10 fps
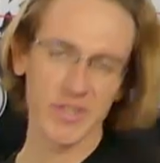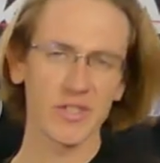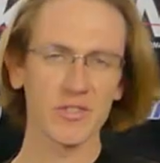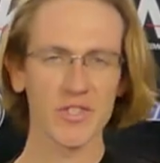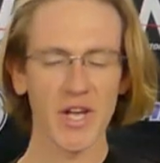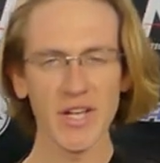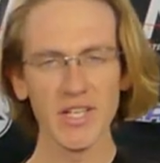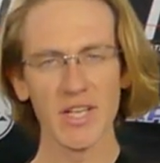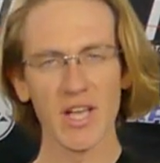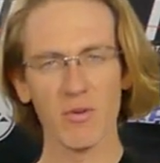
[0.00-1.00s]
the other side,
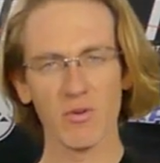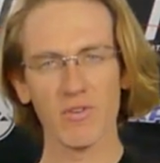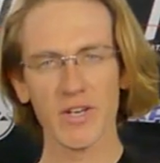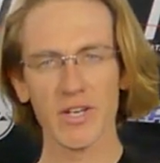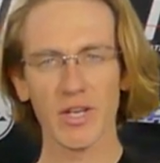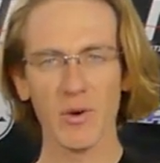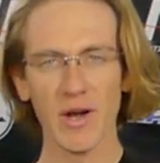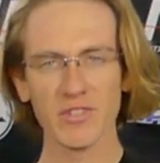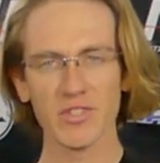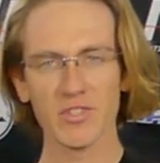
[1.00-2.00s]
and we're ready to go
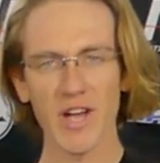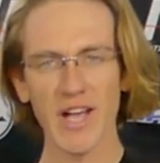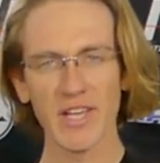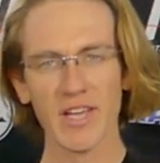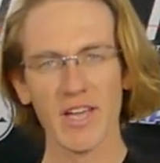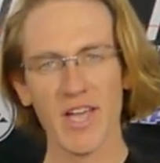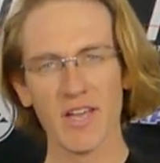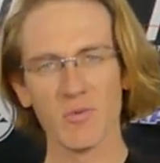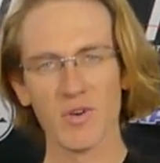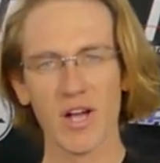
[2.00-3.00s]
out to the track,
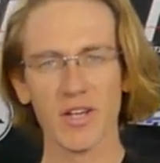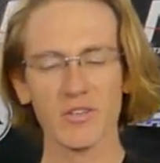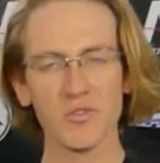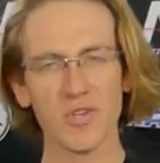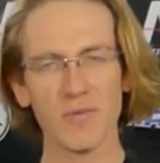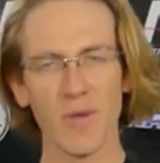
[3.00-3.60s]
and we're not going to lose our